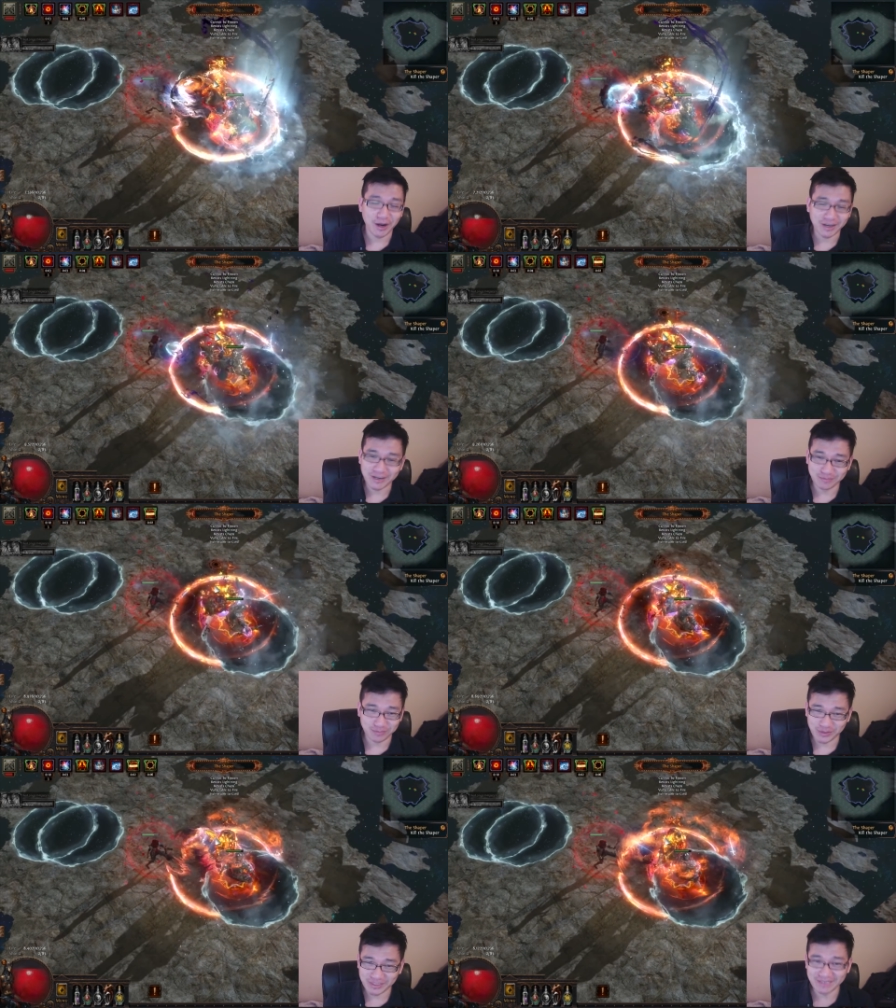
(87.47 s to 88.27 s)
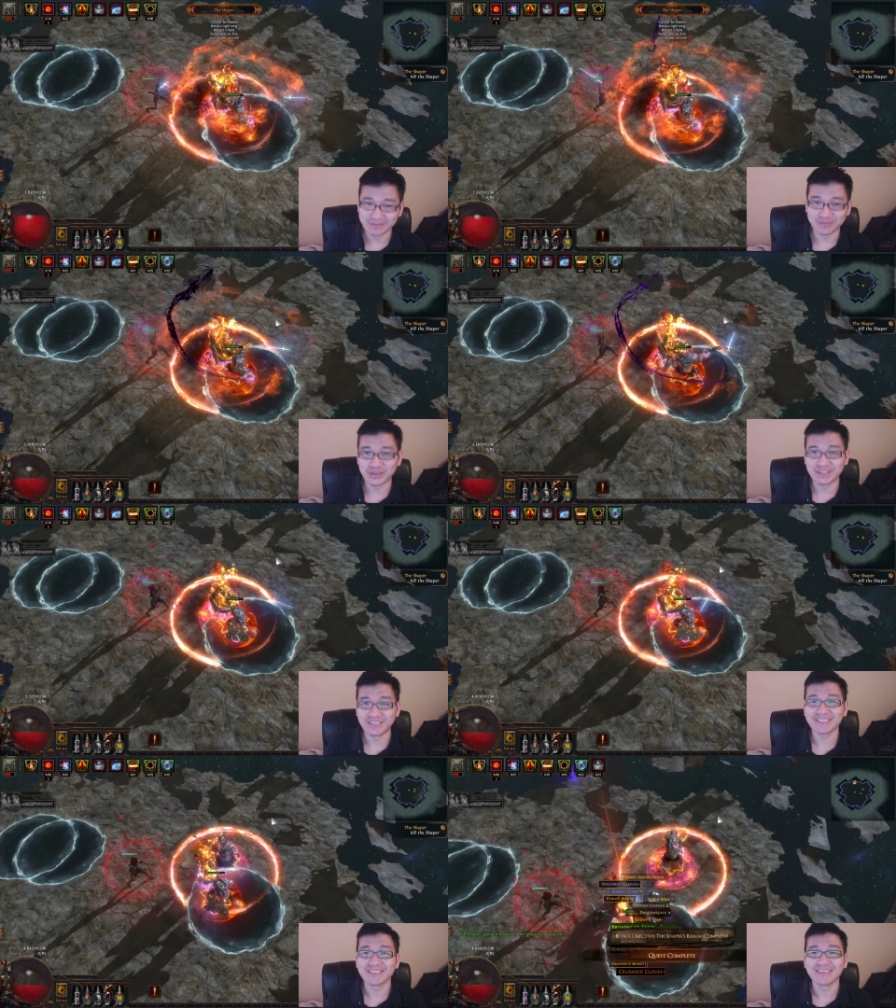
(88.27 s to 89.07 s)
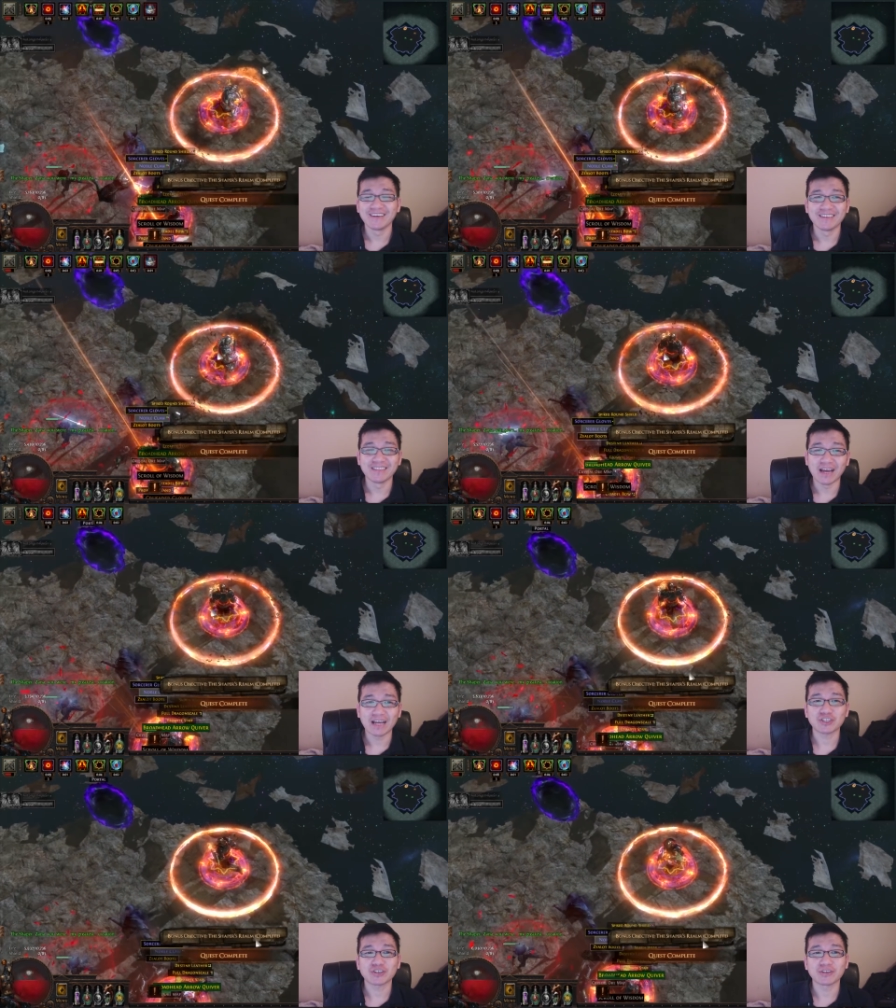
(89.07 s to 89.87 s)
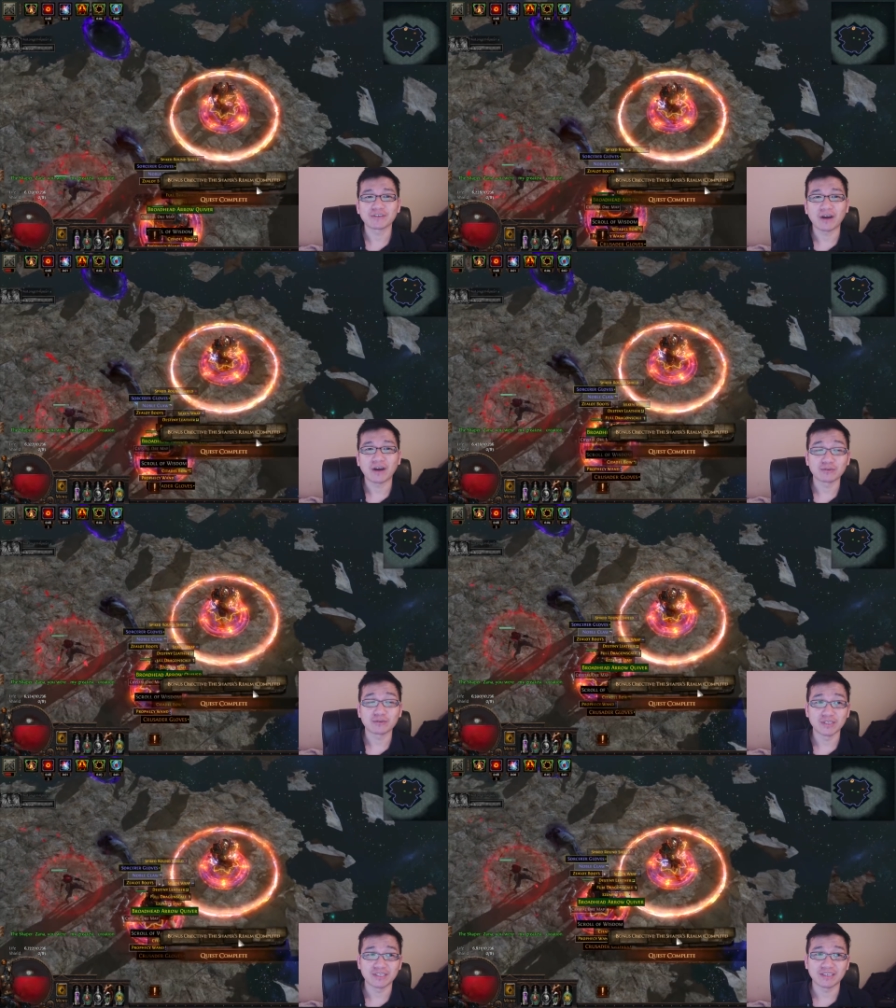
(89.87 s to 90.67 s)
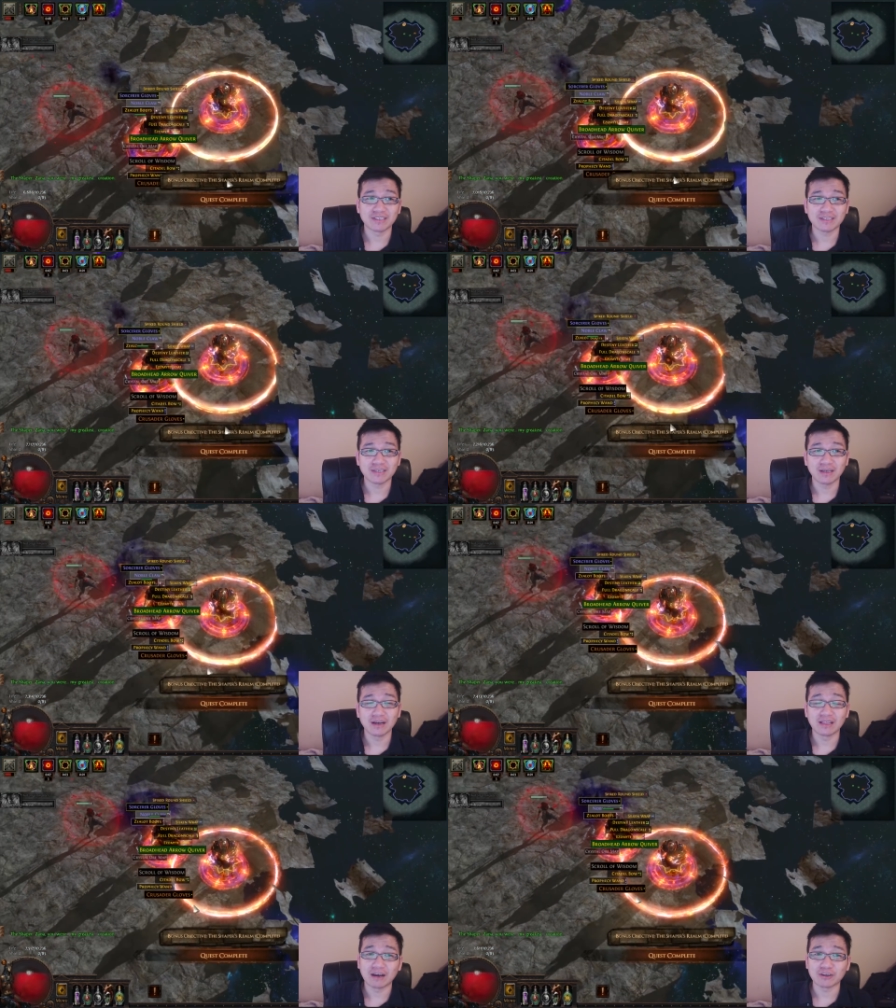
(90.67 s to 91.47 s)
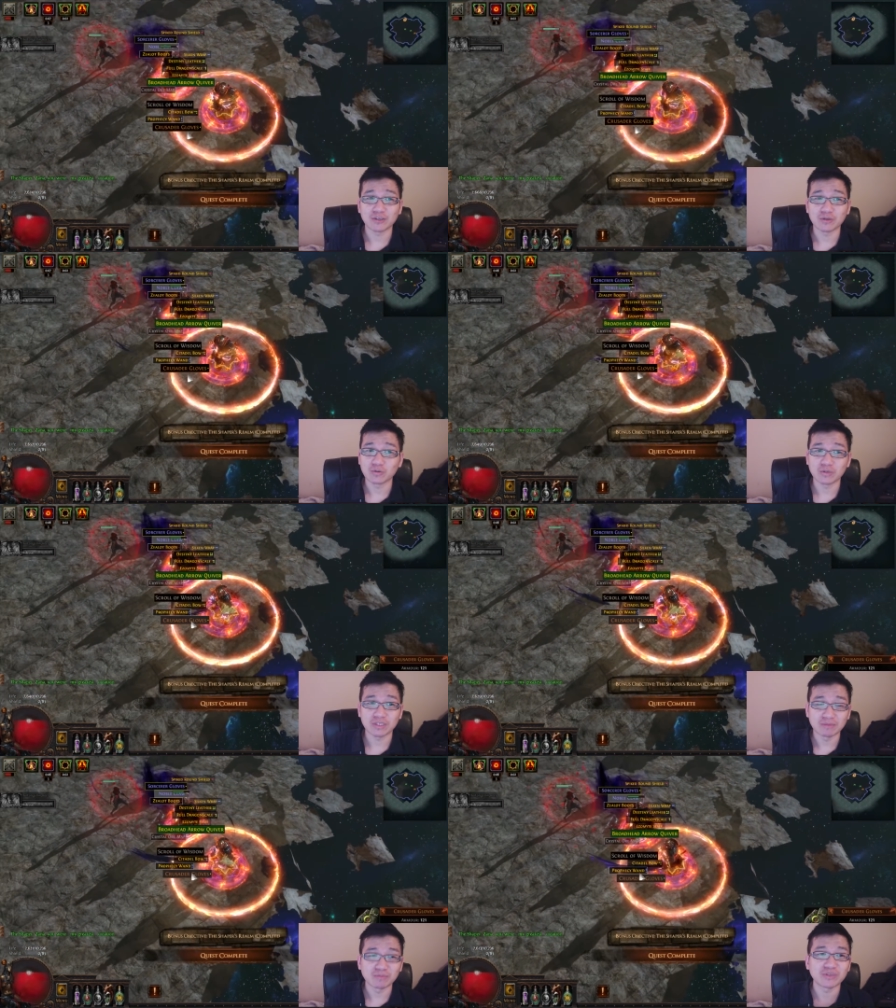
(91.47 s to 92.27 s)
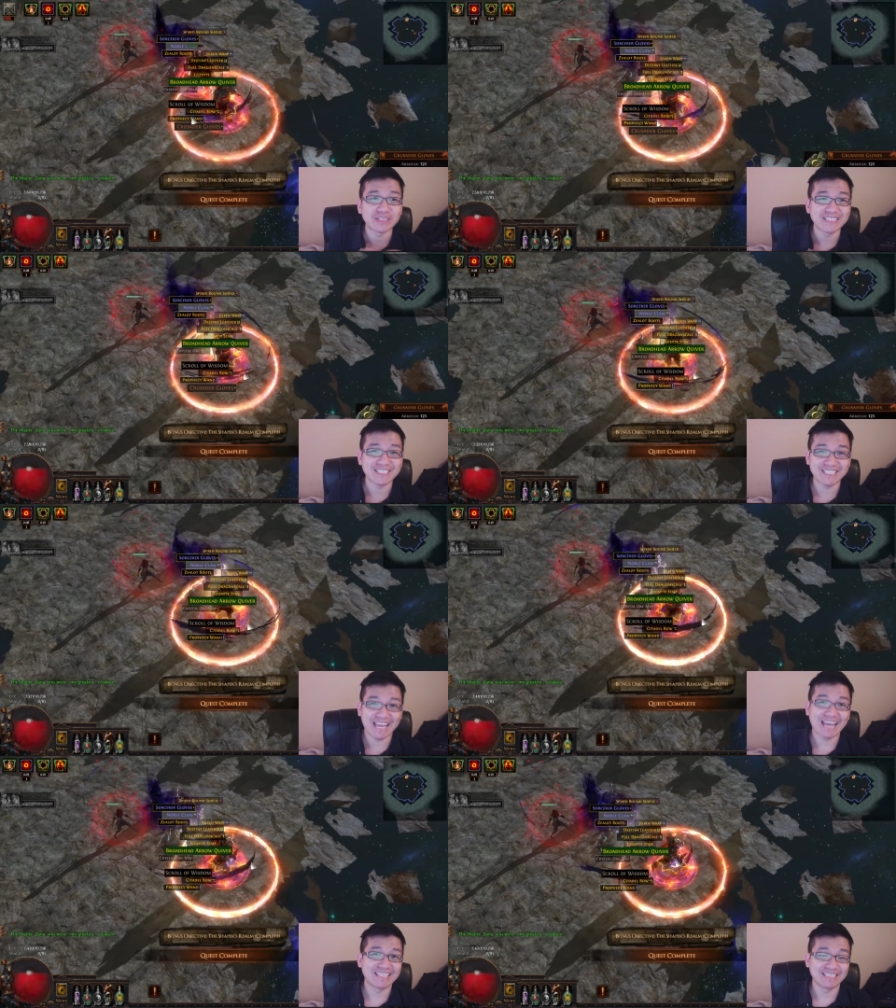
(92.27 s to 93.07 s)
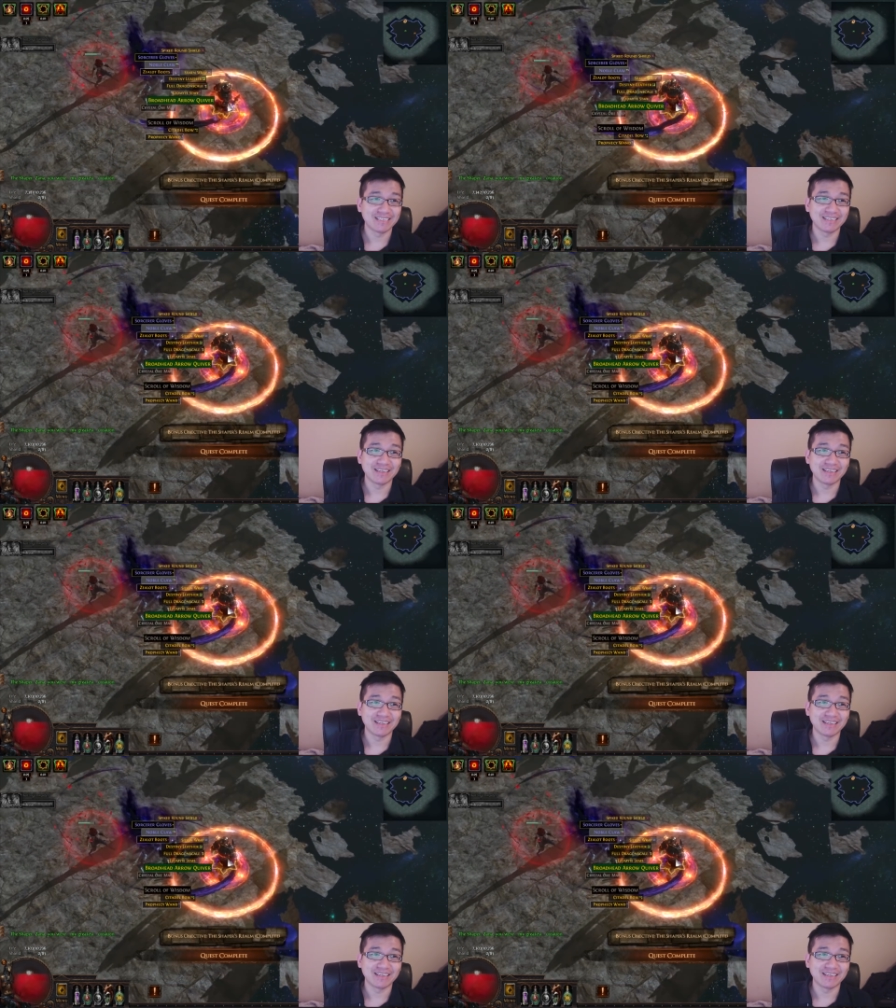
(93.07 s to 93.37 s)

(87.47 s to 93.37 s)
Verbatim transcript: a complete breeze. The extra fire resist allows you to simply stand